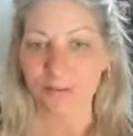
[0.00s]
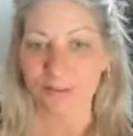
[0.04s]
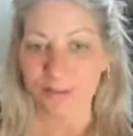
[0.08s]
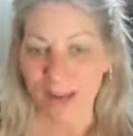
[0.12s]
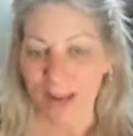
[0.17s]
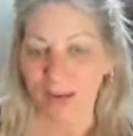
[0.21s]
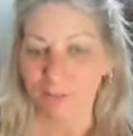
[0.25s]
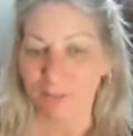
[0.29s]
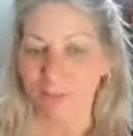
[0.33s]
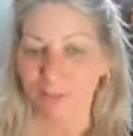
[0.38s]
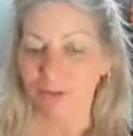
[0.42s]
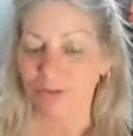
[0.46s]

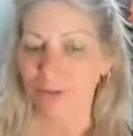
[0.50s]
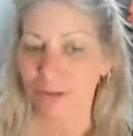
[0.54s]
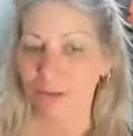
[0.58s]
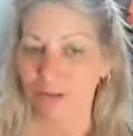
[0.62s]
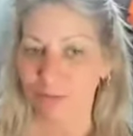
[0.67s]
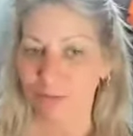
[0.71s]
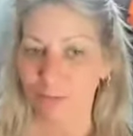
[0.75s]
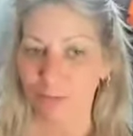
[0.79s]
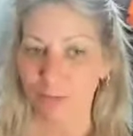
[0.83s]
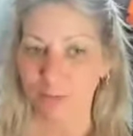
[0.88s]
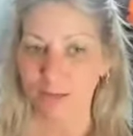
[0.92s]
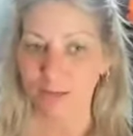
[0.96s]
damage
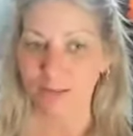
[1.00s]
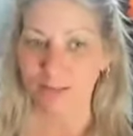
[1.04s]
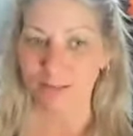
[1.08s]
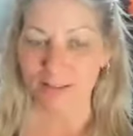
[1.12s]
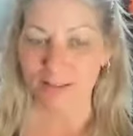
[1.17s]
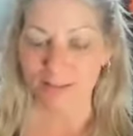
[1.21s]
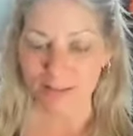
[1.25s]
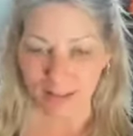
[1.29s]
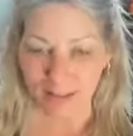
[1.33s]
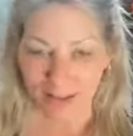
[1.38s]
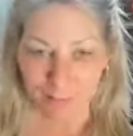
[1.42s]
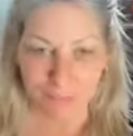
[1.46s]
that's being
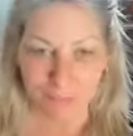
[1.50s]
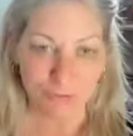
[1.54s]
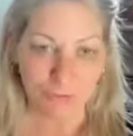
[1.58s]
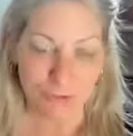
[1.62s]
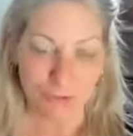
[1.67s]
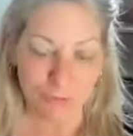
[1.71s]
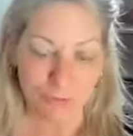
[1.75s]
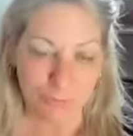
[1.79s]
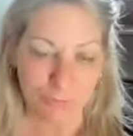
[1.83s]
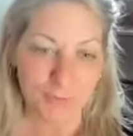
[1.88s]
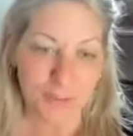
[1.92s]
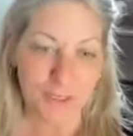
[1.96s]

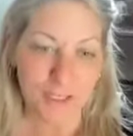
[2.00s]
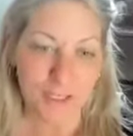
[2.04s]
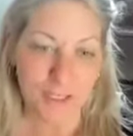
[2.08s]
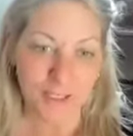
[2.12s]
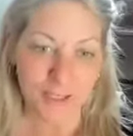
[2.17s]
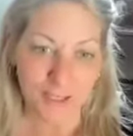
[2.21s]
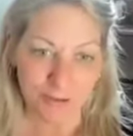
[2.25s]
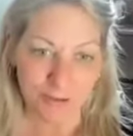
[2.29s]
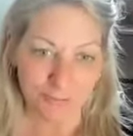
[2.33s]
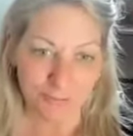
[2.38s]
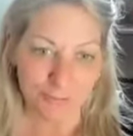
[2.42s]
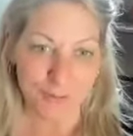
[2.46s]

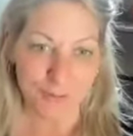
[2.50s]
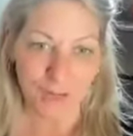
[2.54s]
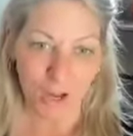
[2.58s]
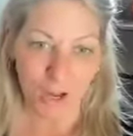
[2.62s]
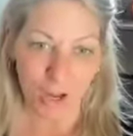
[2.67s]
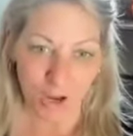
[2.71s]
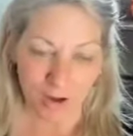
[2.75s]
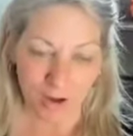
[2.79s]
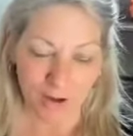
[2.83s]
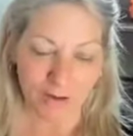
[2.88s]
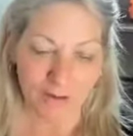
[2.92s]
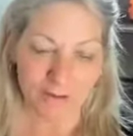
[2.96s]
left
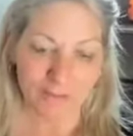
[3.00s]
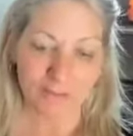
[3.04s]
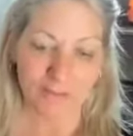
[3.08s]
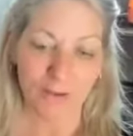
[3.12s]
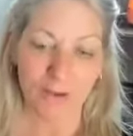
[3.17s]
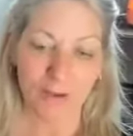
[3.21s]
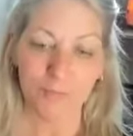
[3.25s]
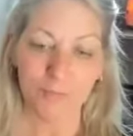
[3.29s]
behind